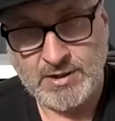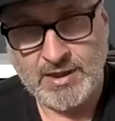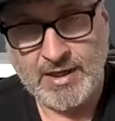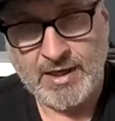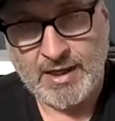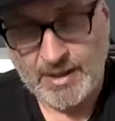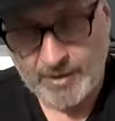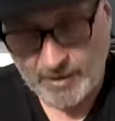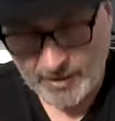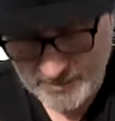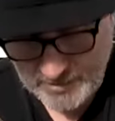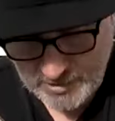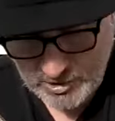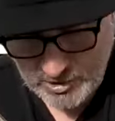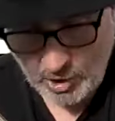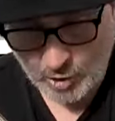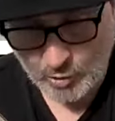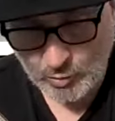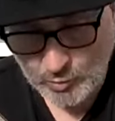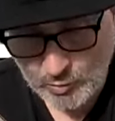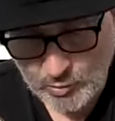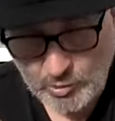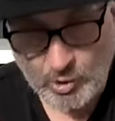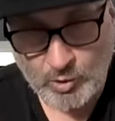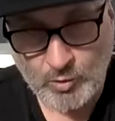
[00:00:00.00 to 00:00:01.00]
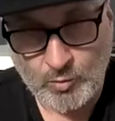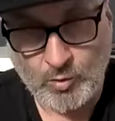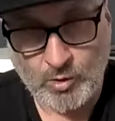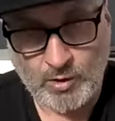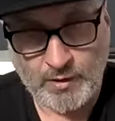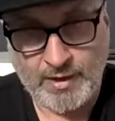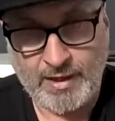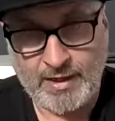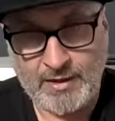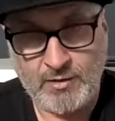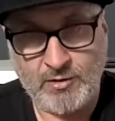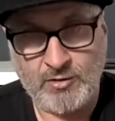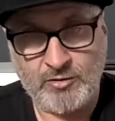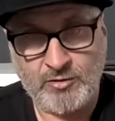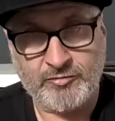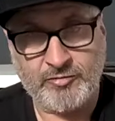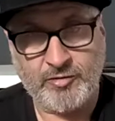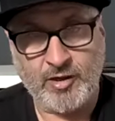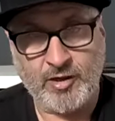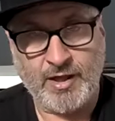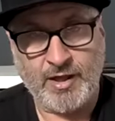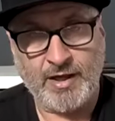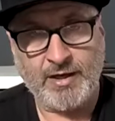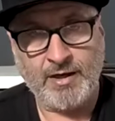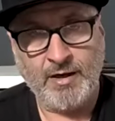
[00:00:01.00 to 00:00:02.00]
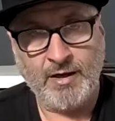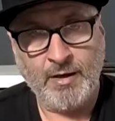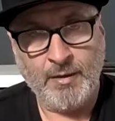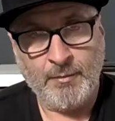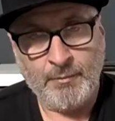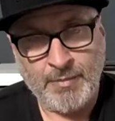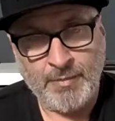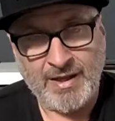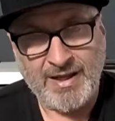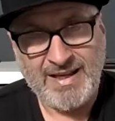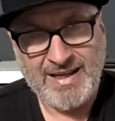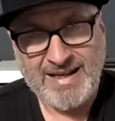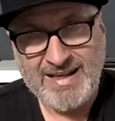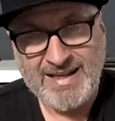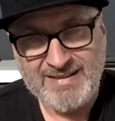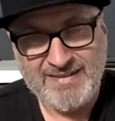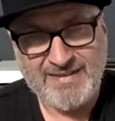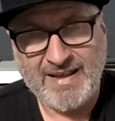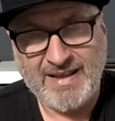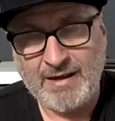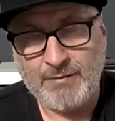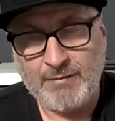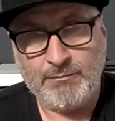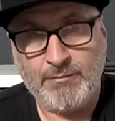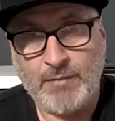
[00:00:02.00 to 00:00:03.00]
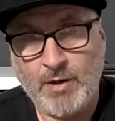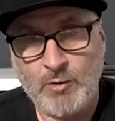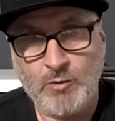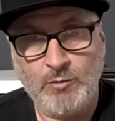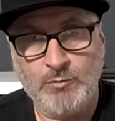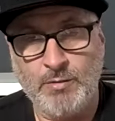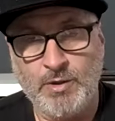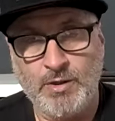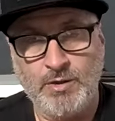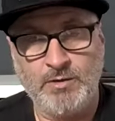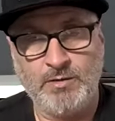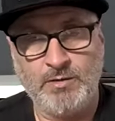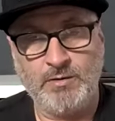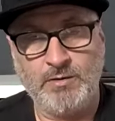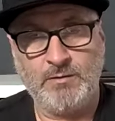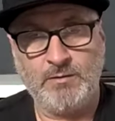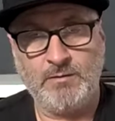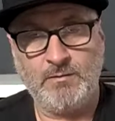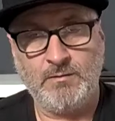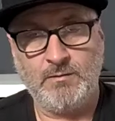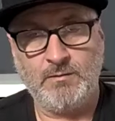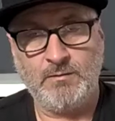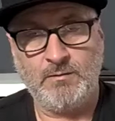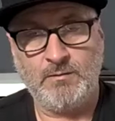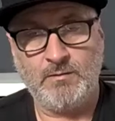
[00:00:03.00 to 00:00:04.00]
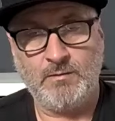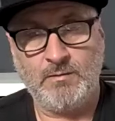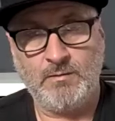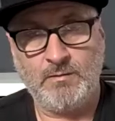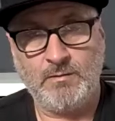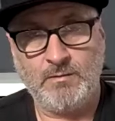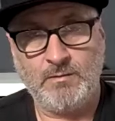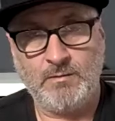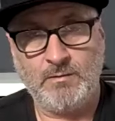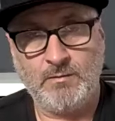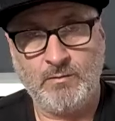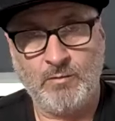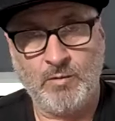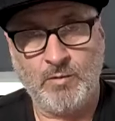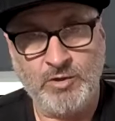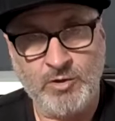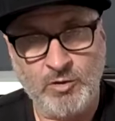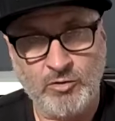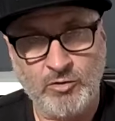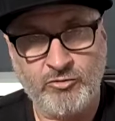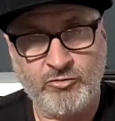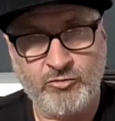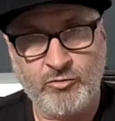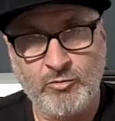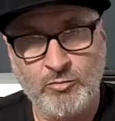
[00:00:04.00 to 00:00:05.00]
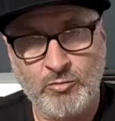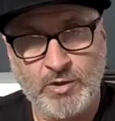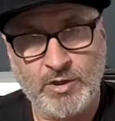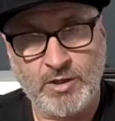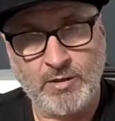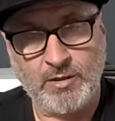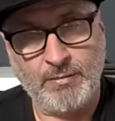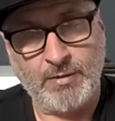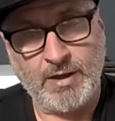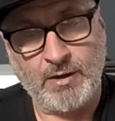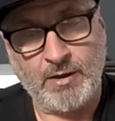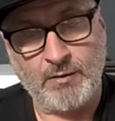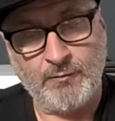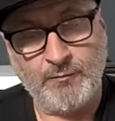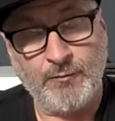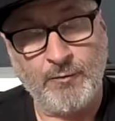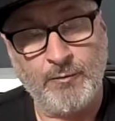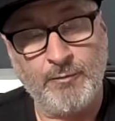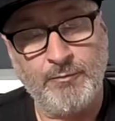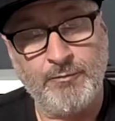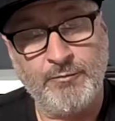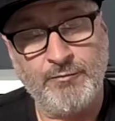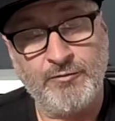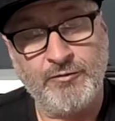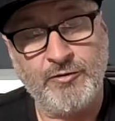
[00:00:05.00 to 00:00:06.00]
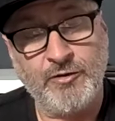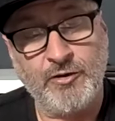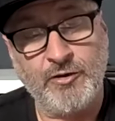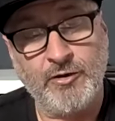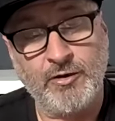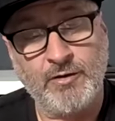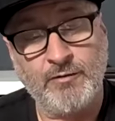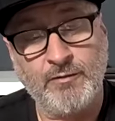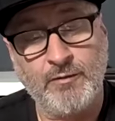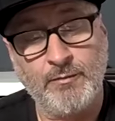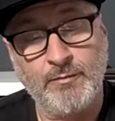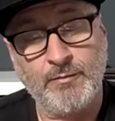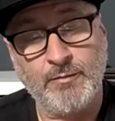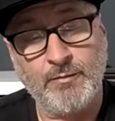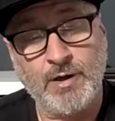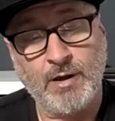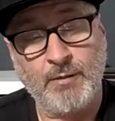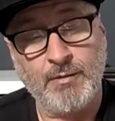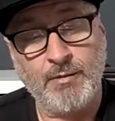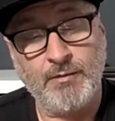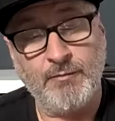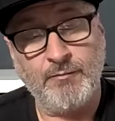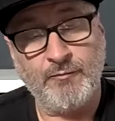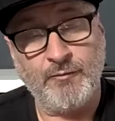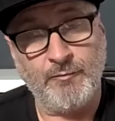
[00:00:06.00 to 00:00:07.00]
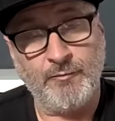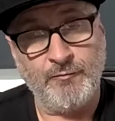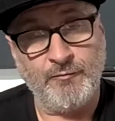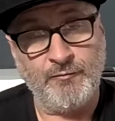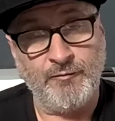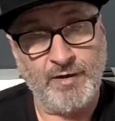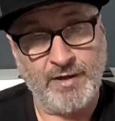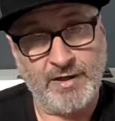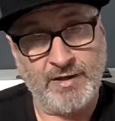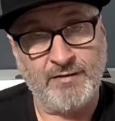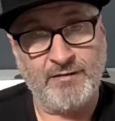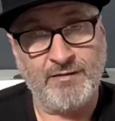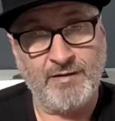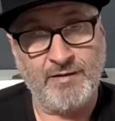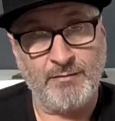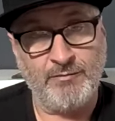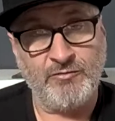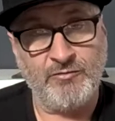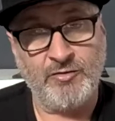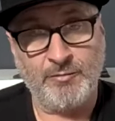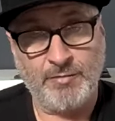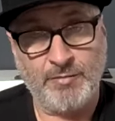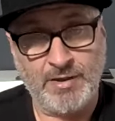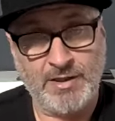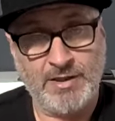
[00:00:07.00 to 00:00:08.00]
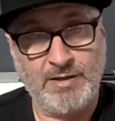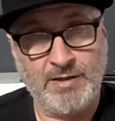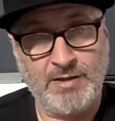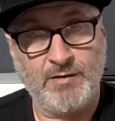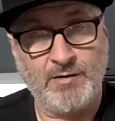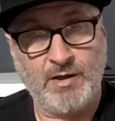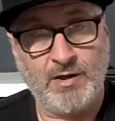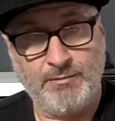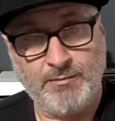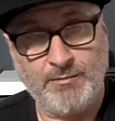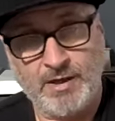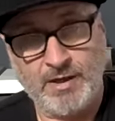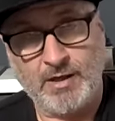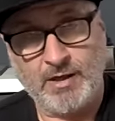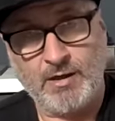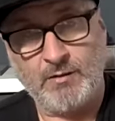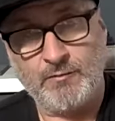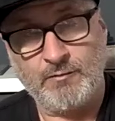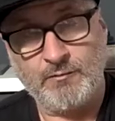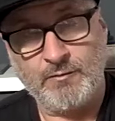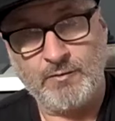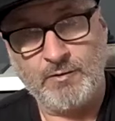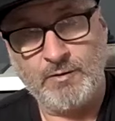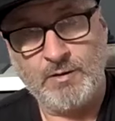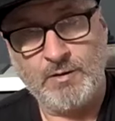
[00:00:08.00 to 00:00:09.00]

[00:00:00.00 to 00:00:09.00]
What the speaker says: And I don't know what that looks like. But in that moment, what you're talking about from coming from victim to believing I'm enough,